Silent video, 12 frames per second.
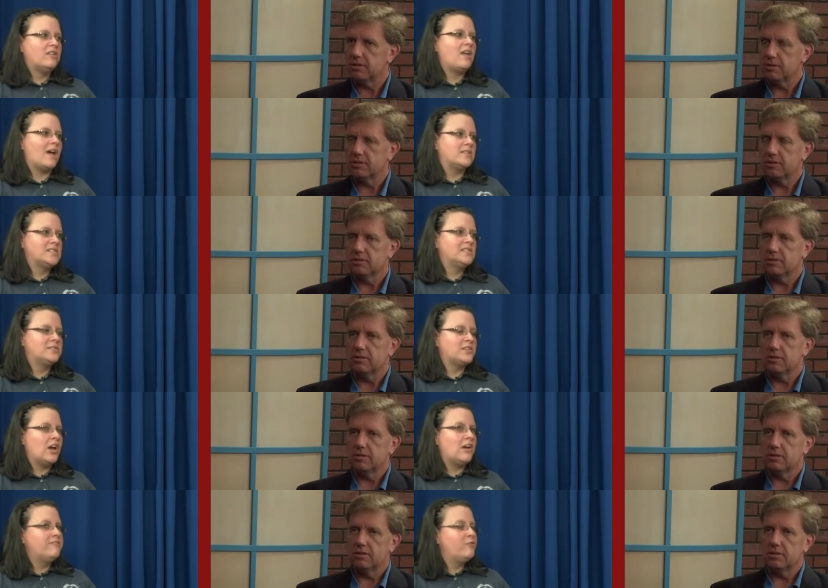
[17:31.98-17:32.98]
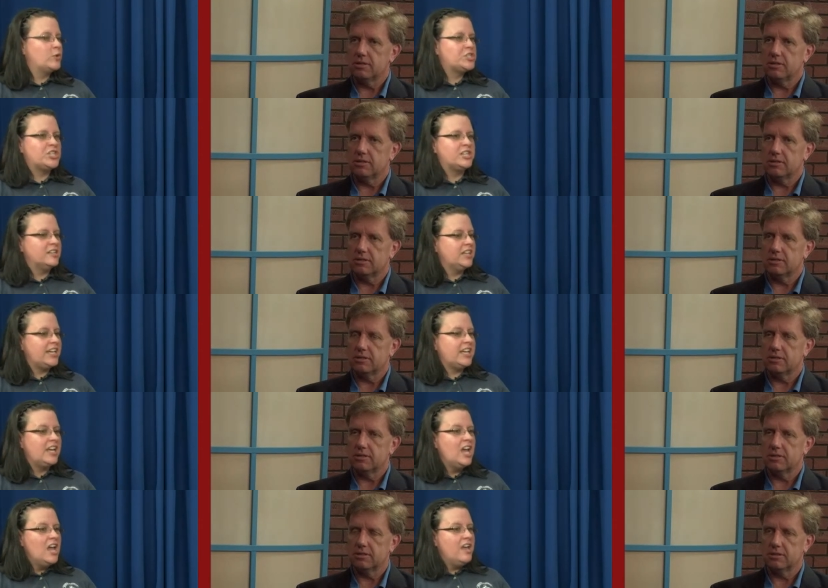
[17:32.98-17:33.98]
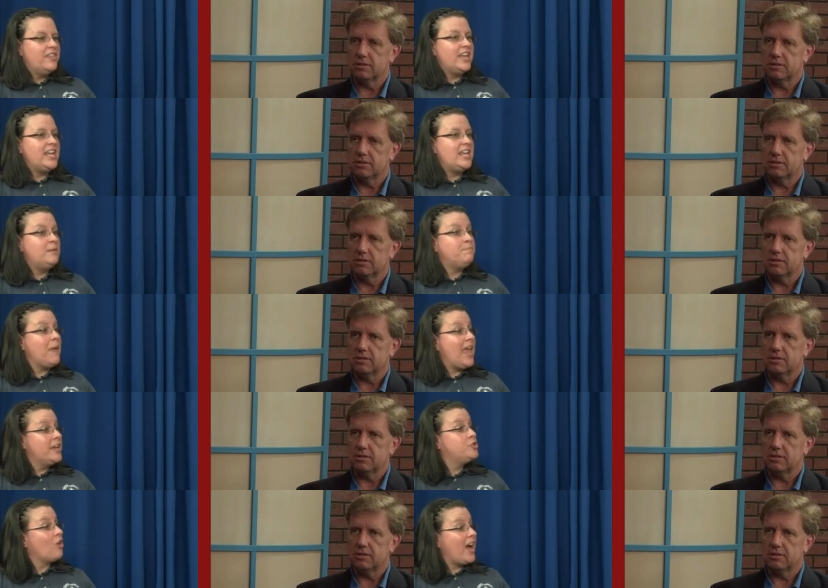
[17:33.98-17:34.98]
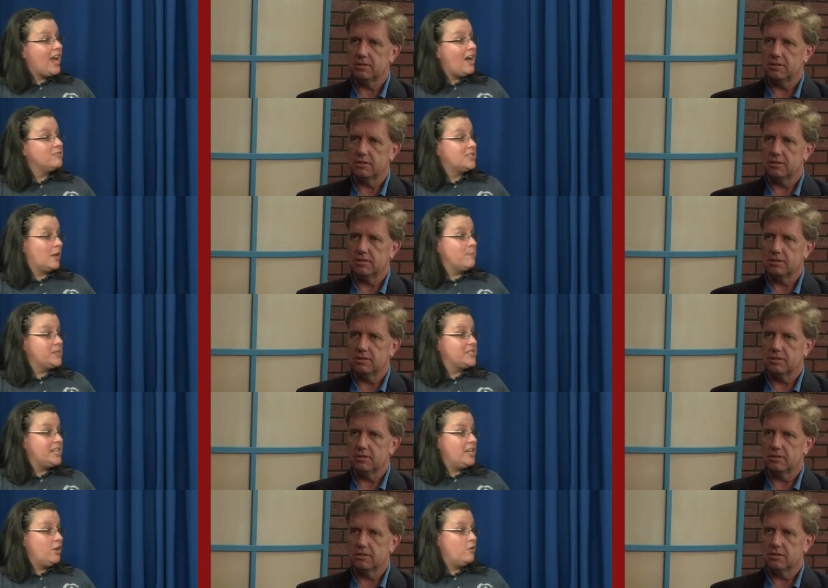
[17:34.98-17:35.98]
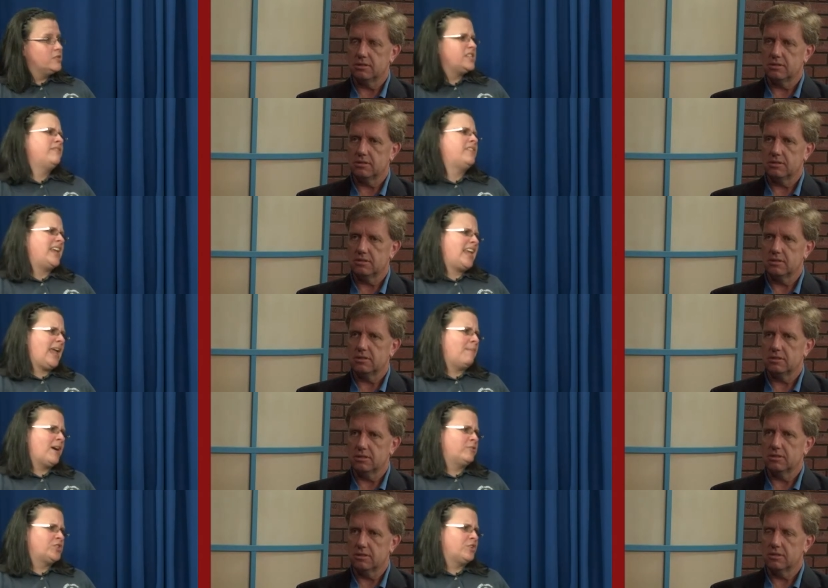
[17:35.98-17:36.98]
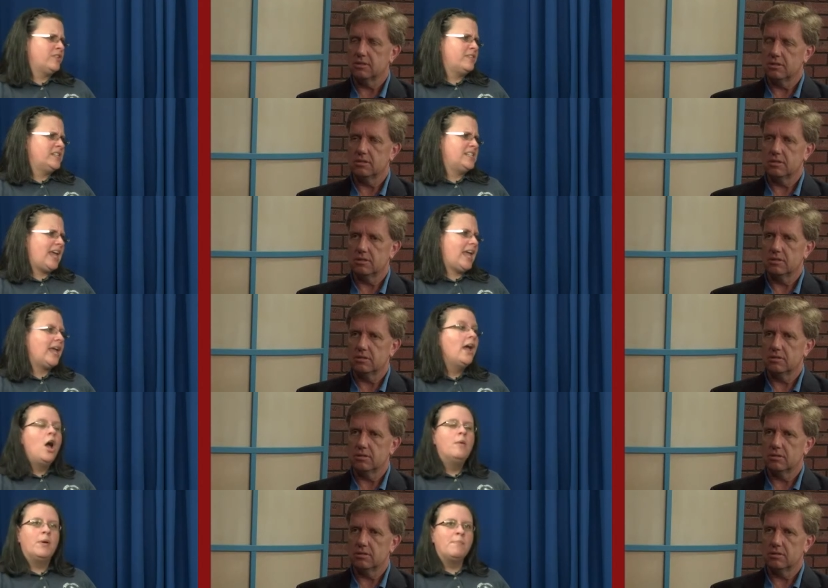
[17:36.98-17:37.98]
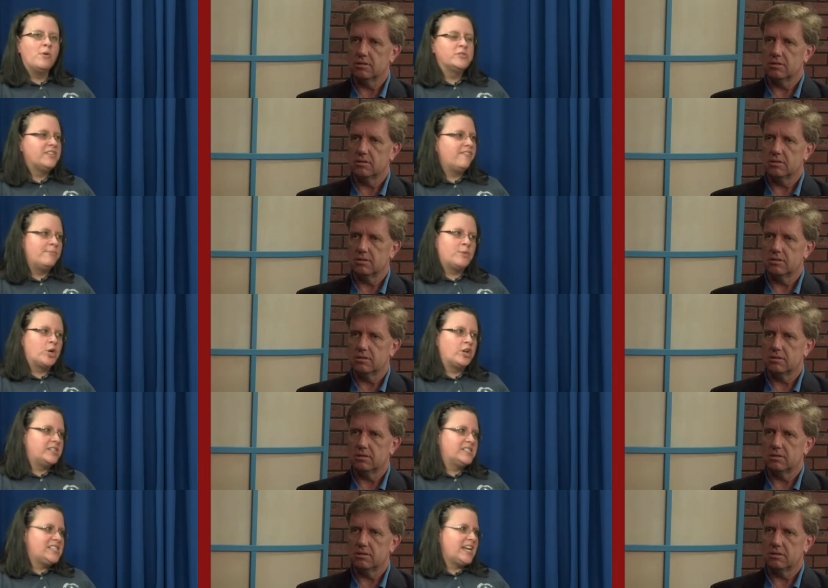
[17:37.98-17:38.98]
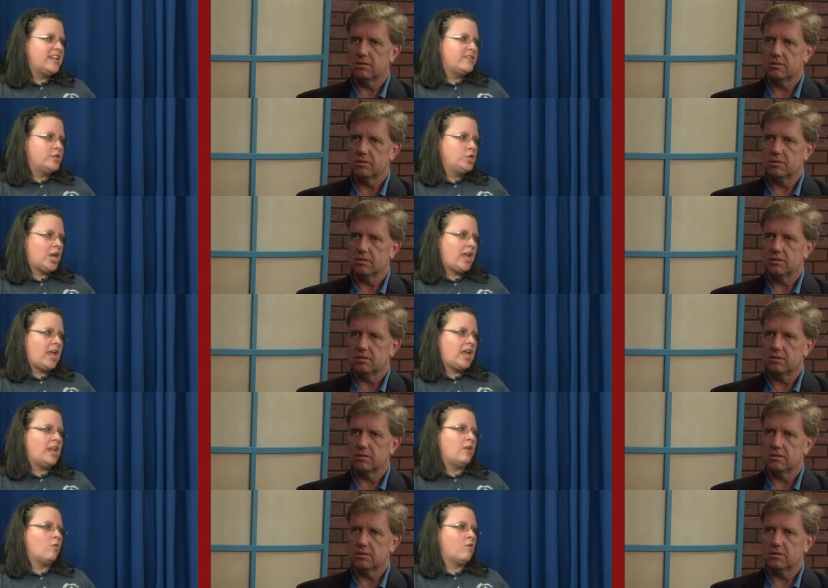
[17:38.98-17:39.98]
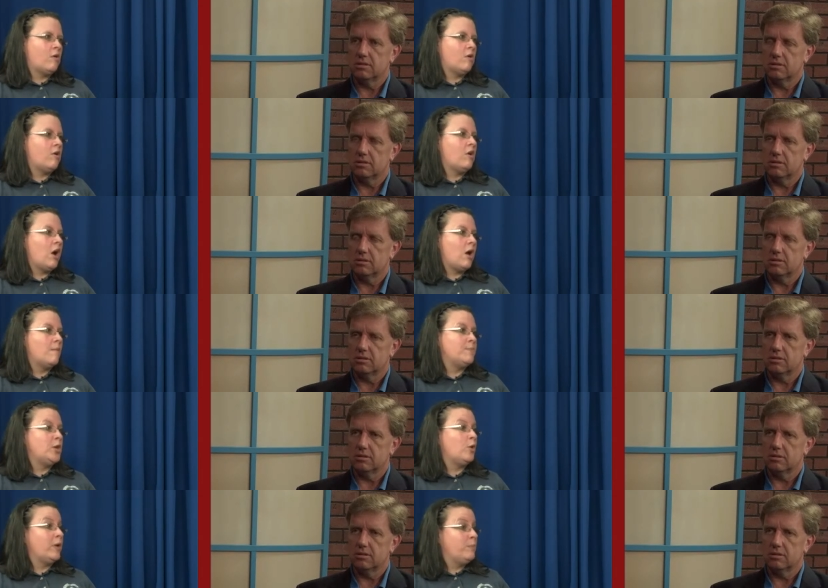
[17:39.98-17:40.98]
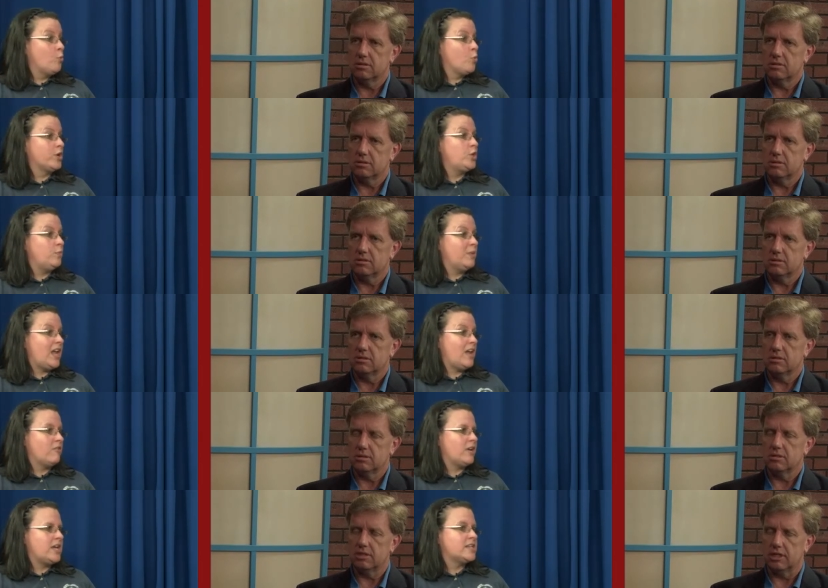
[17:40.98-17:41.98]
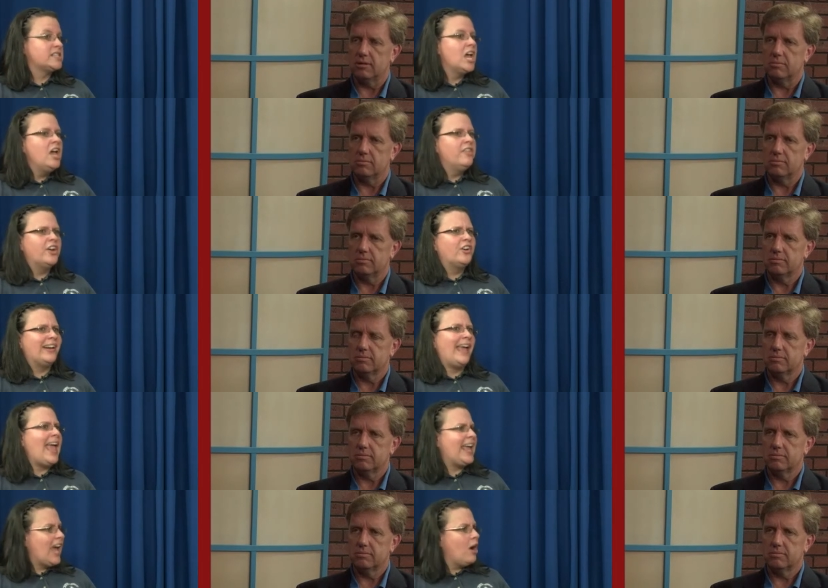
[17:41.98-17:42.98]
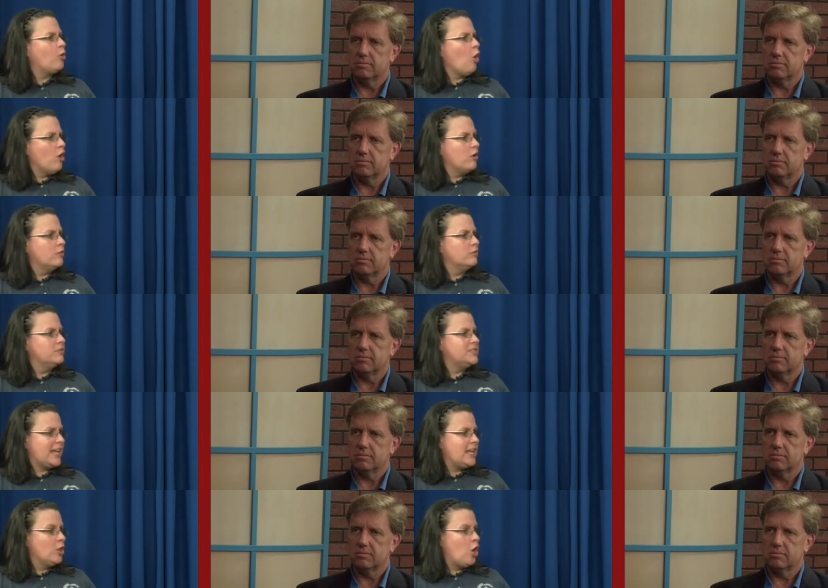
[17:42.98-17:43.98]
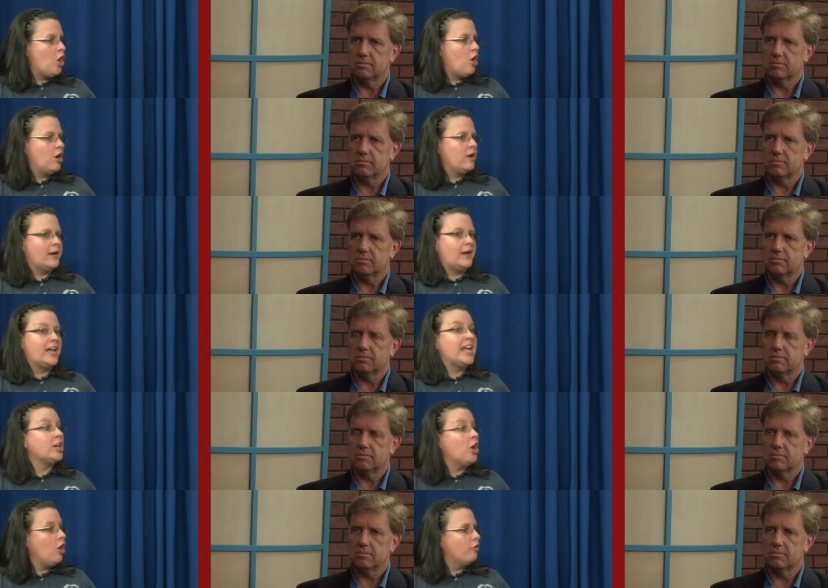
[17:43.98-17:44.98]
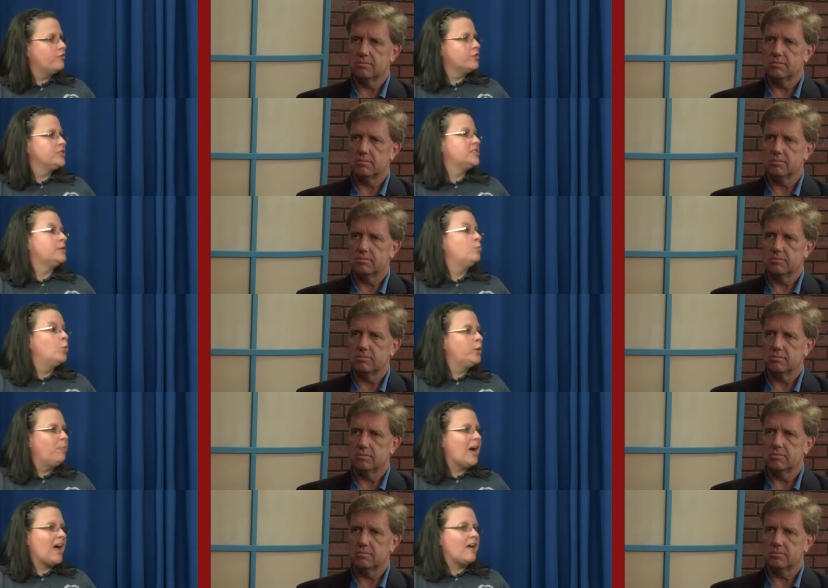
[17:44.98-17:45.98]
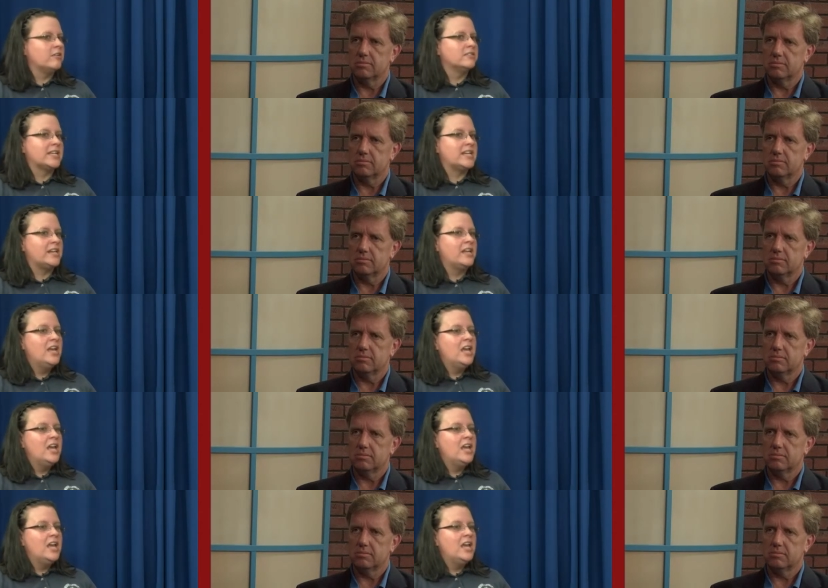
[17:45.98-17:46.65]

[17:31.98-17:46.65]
Speaker 1: yes. No, unfortunately, the heat may dry out some mosquitoes if they came out during the day, but most of them are going to stay in the shade or um, you know in more humid areas. Yeah. They're going to hang out all day long uh, in culverts and wood piles and